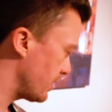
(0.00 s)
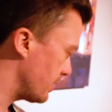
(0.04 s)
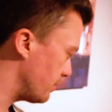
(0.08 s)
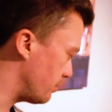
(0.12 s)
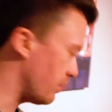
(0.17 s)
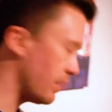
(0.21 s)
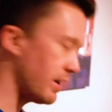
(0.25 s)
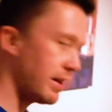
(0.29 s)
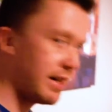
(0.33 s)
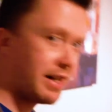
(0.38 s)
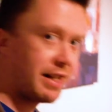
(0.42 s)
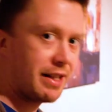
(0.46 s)
But
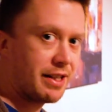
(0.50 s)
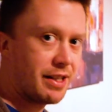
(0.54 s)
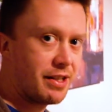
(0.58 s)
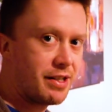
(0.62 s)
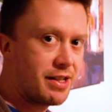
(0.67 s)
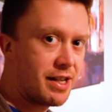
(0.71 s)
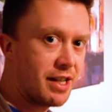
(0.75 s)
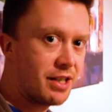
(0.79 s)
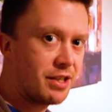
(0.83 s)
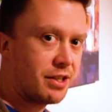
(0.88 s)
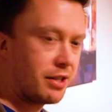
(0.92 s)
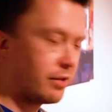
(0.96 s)
I need to
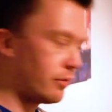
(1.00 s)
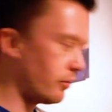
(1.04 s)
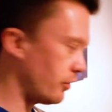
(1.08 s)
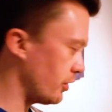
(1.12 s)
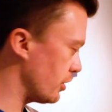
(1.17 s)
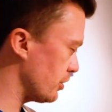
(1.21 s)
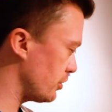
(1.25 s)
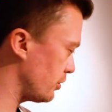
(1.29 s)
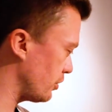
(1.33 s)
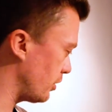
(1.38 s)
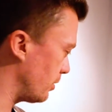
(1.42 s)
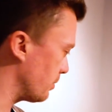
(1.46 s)
test it
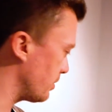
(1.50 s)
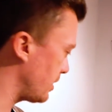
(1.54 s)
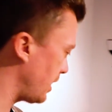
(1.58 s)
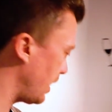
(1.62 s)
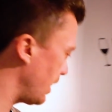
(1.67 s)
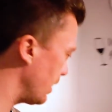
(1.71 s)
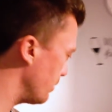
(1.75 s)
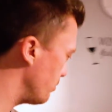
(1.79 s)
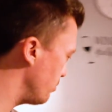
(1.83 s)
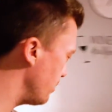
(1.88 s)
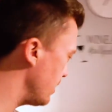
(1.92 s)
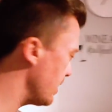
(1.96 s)
first, so I'm
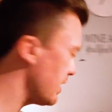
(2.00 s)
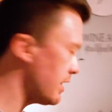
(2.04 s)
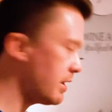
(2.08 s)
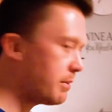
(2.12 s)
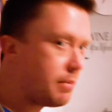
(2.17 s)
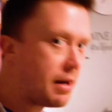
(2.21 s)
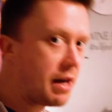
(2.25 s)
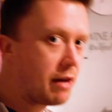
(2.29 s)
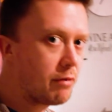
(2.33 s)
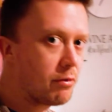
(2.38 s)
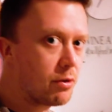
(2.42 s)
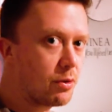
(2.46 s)
calibrating the
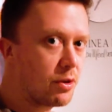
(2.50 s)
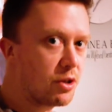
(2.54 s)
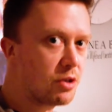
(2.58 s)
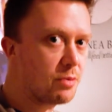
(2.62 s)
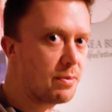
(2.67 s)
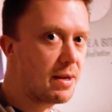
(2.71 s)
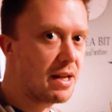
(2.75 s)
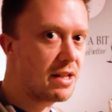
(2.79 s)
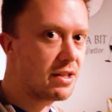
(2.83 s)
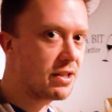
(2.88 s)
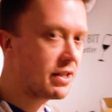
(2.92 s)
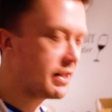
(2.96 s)
battery, which
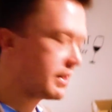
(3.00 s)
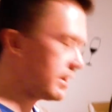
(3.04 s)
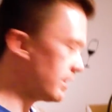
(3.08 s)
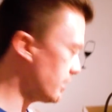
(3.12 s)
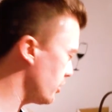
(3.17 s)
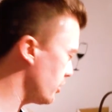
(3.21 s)
means I need